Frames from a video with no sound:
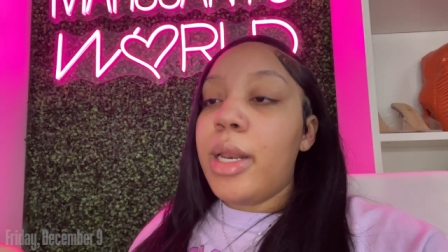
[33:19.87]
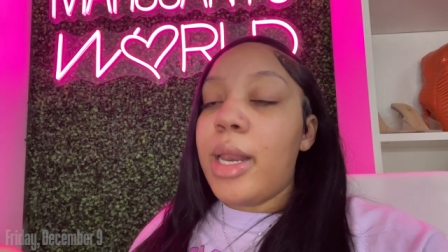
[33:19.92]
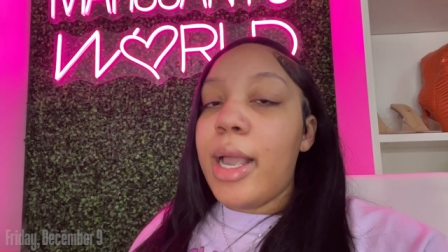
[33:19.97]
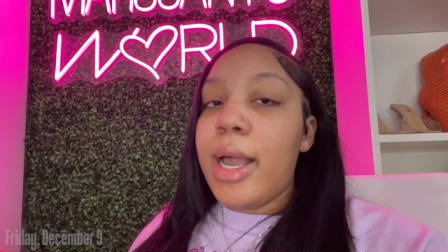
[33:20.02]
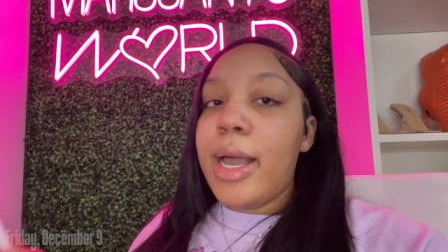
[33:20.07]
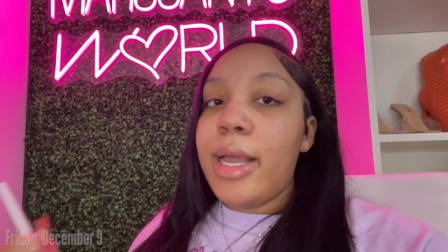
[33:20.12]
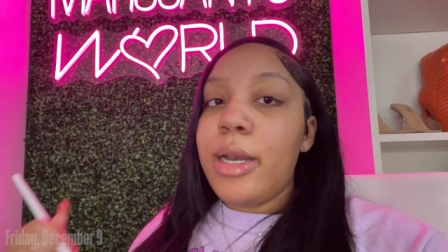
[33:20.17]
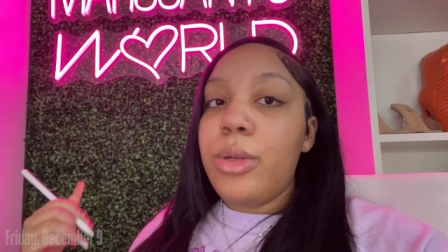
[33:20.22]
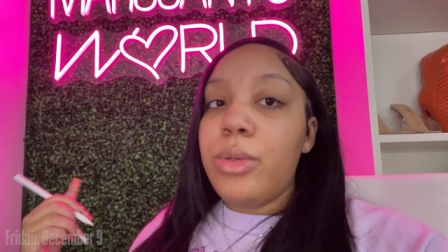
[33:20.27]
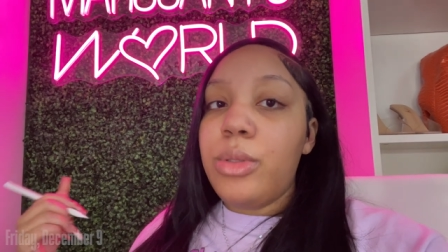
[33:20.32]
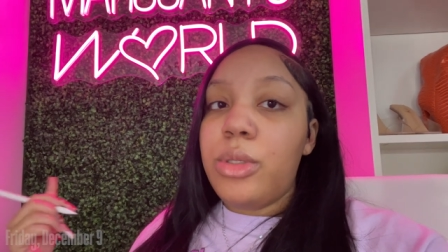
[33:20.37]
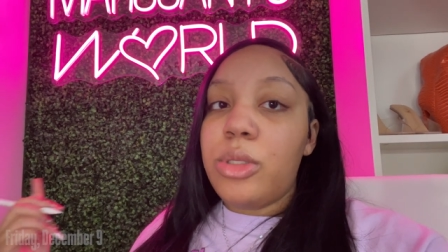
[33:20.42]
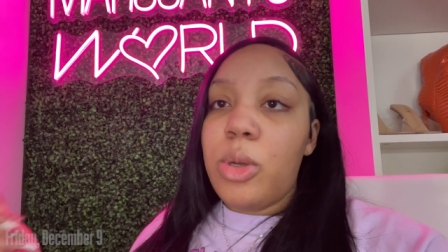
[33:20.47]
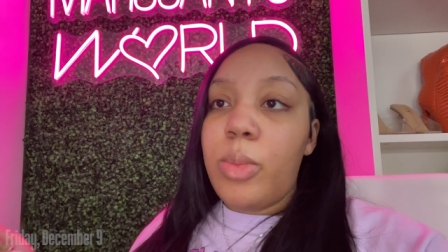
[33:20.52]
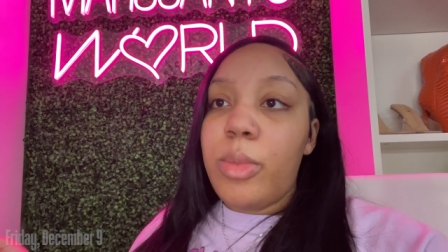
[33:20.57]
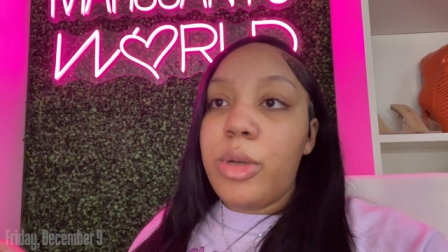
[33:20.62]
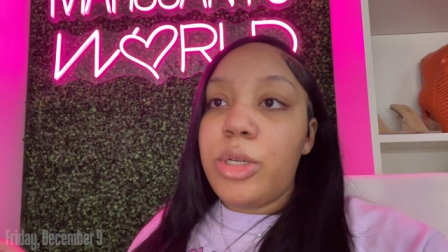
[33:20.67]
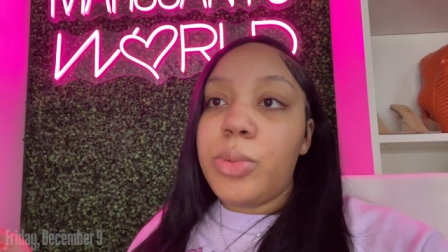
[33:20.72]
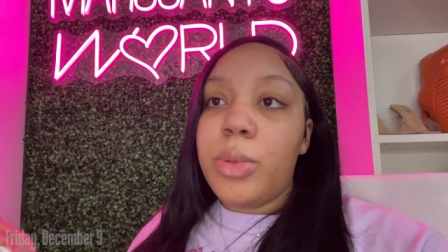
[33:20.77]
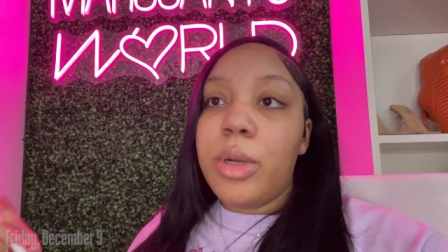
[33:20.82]
Like I do so
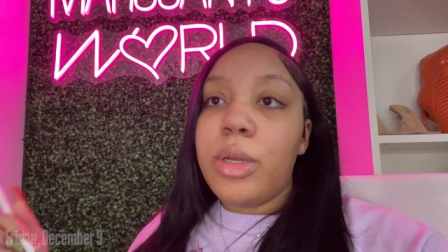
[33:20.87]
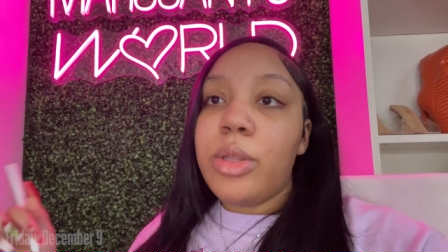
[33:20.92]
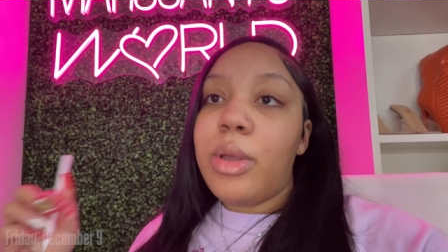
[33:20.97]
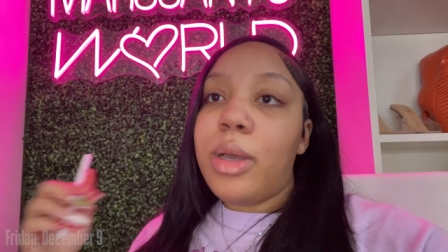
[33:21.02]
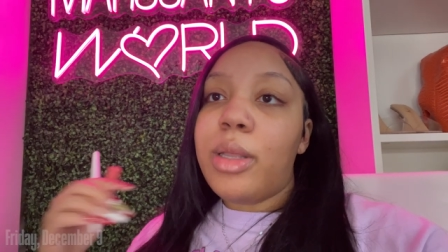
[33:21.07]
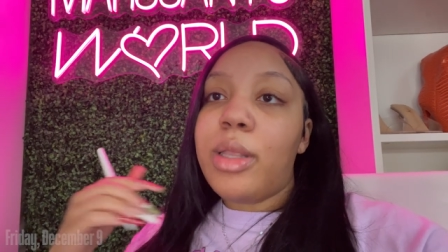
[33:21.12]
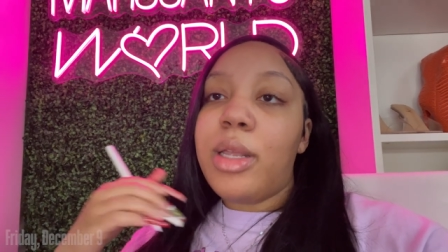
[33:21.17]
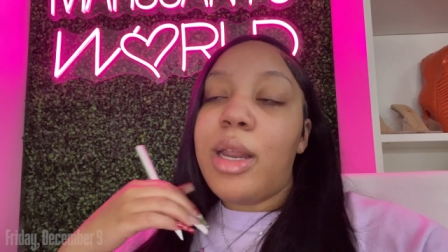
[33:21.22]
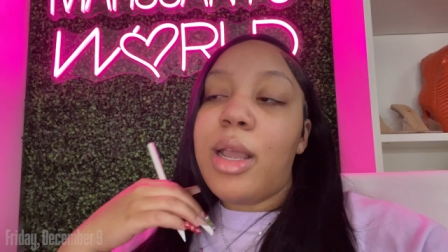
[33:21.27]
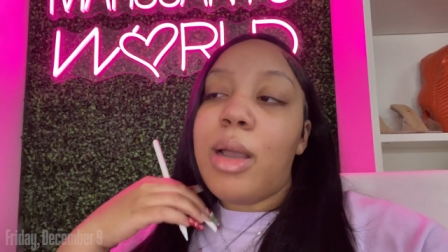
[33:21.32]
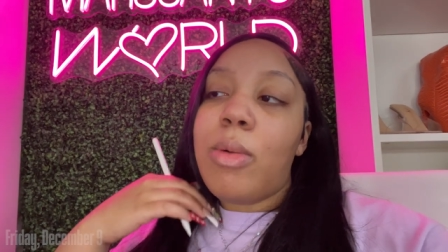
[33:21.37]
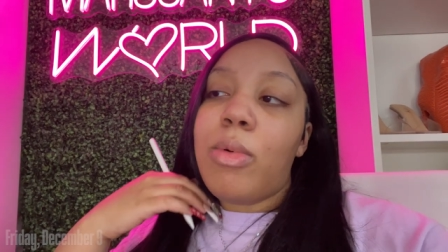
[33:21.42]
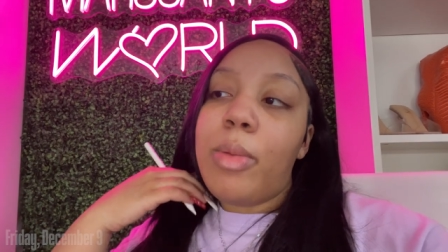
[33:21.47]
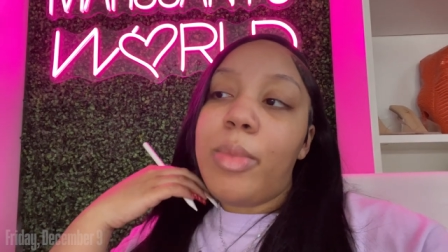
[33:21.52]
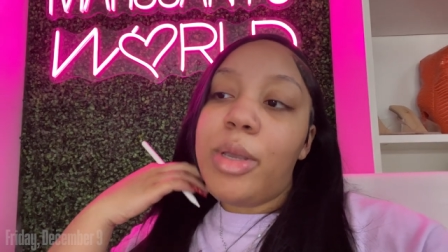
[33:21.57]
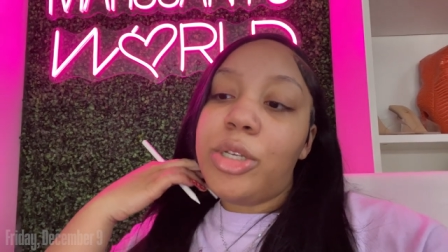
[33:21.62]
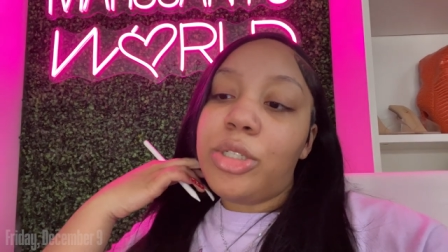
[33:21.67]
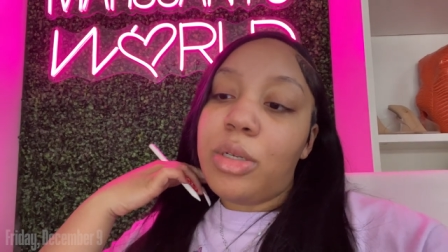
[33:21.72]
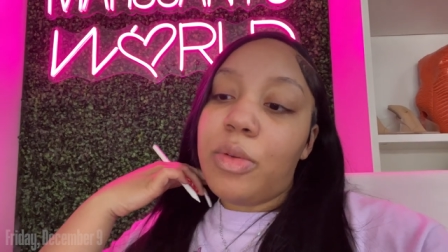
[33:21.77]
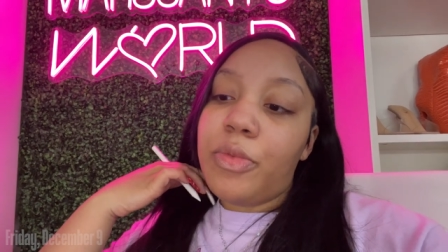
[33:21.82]
much work throughout the day. I wanna
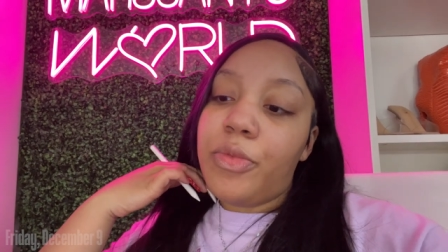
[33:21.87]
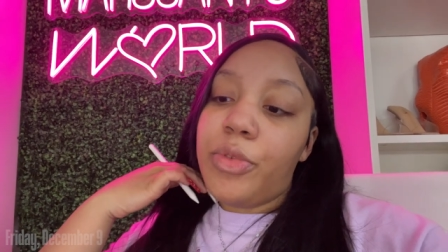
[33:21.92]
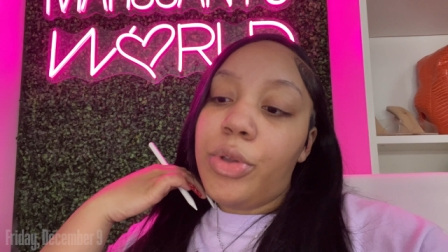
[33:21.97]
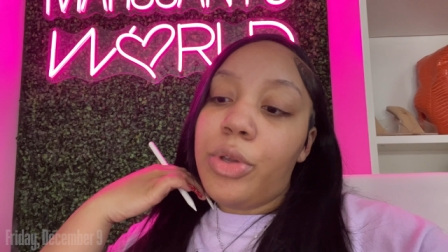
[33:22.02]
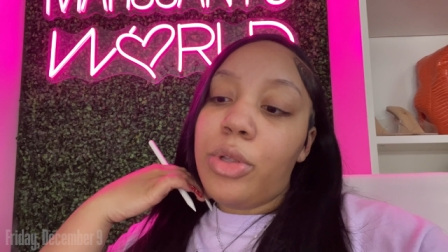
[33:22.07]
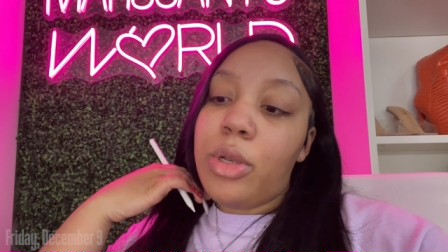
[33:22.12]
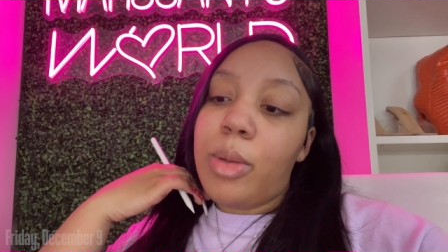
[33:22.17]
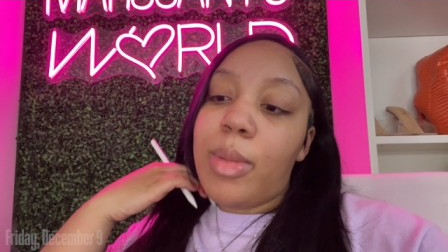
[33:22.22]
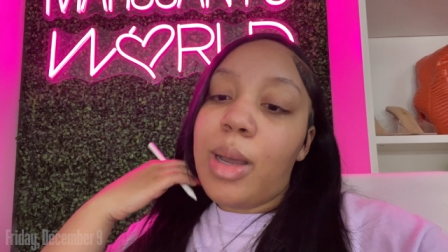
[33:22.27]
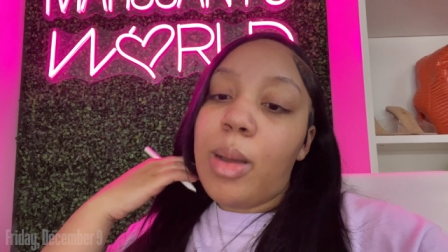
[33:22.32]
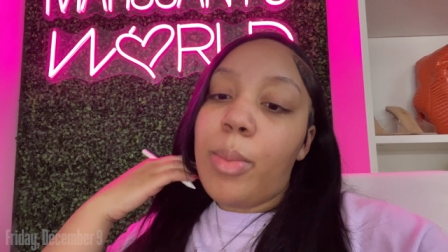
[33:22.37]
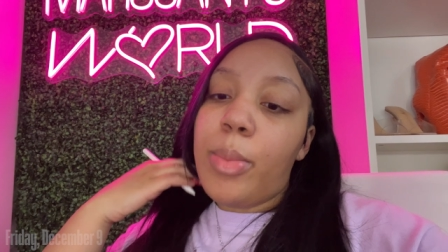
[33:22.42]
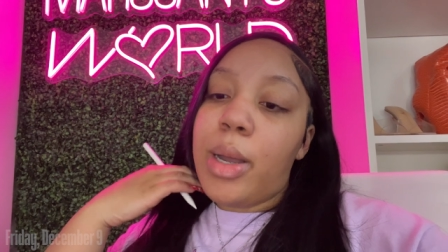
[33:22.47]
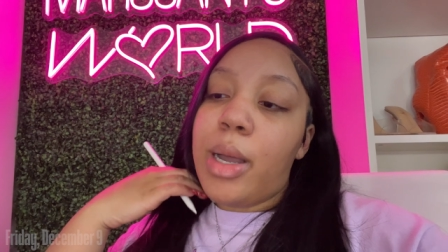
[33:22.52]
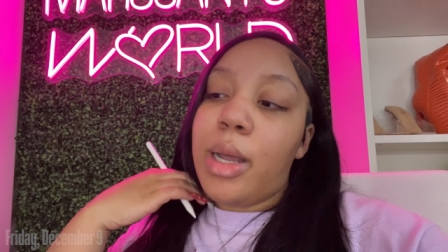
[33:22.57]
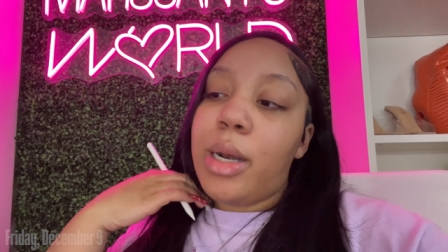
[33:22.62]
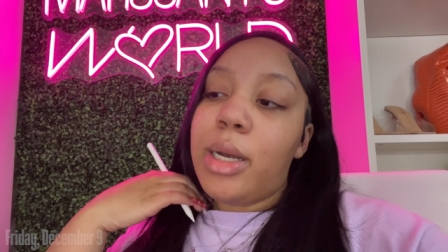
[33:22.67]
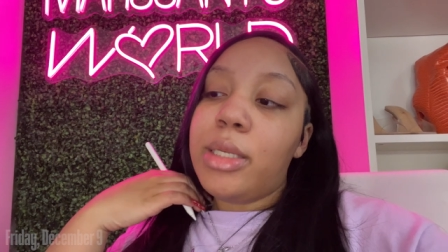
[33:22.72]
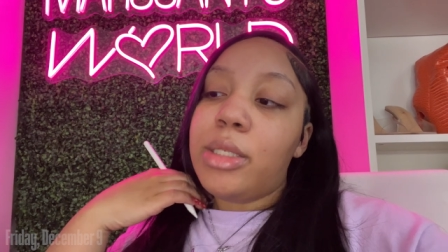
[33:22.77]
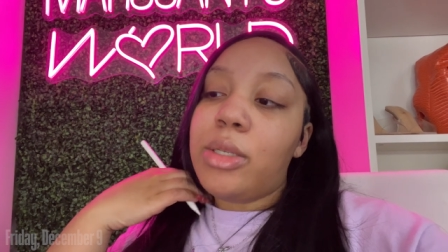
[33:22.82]
make sure I'm fueling my
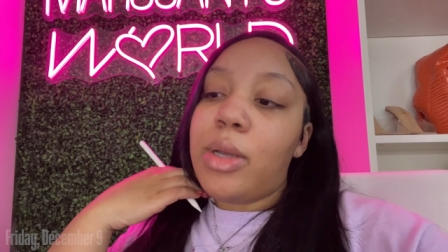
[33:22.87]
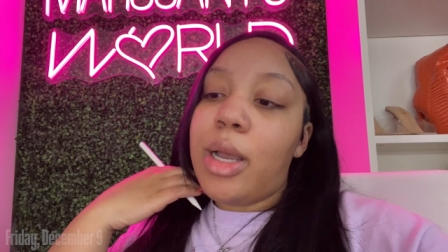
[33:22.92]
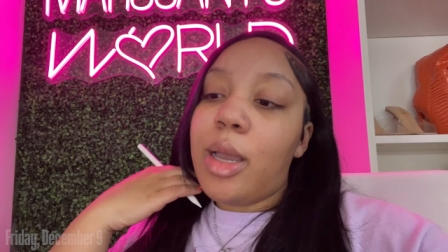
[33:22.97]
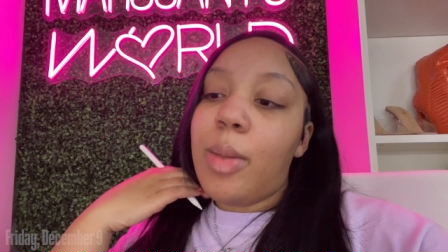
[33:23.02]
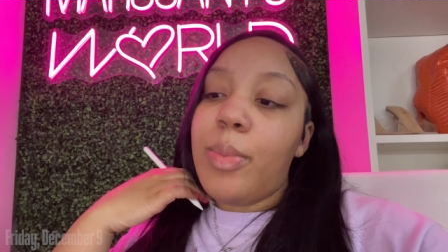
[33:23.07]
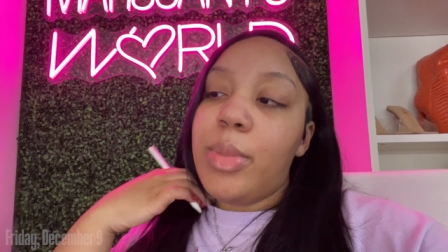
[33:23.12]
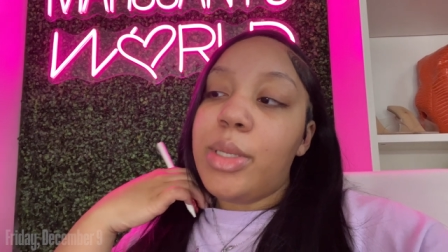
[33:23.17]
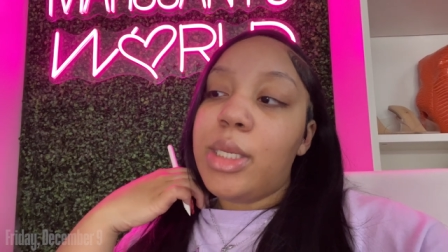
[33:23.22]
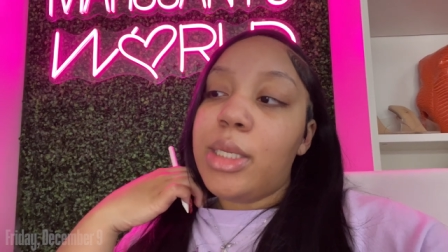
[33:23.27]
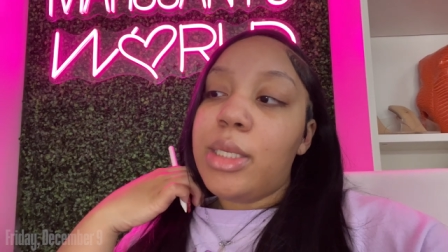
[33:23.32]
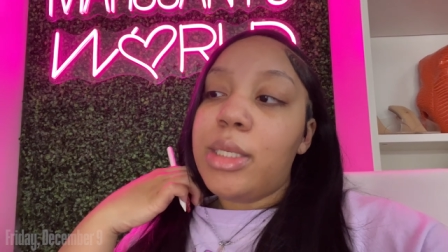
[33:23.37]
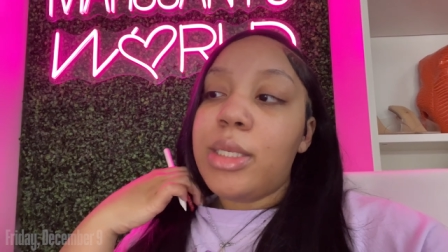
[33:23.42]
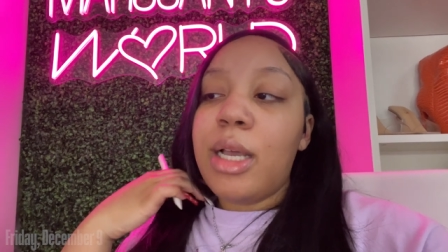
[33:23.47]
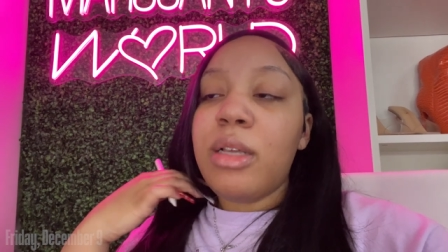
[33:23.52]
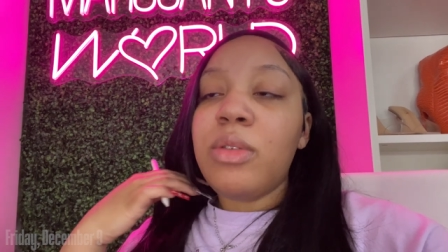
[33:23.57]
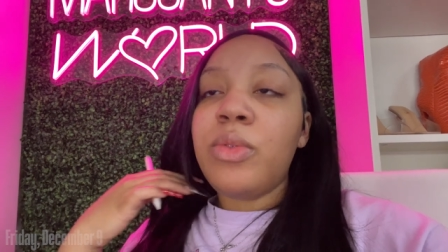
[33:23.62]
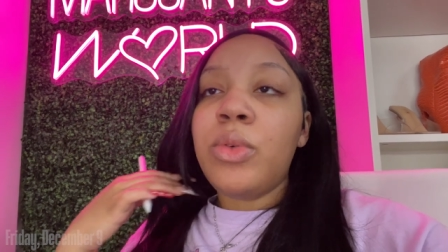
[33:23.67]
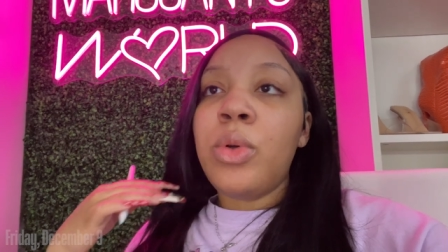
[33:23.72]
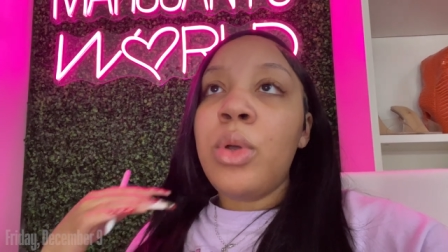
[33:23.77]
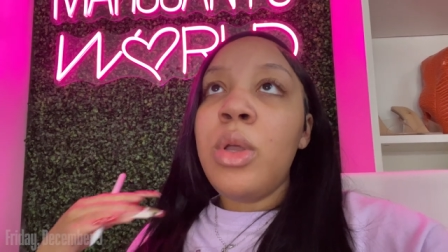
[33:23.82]
body so I can be
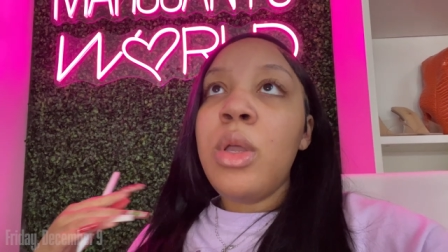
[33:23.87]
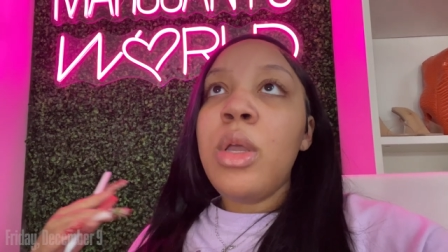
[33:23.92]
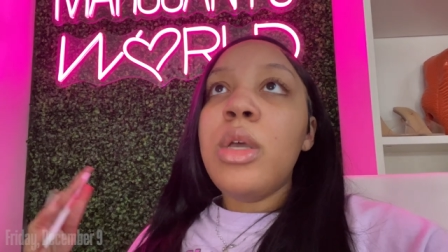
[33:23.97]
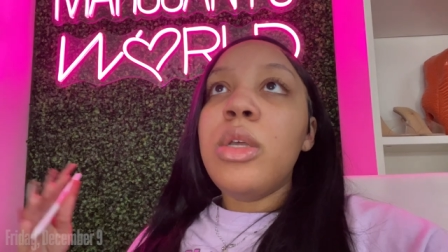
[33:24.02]
successful.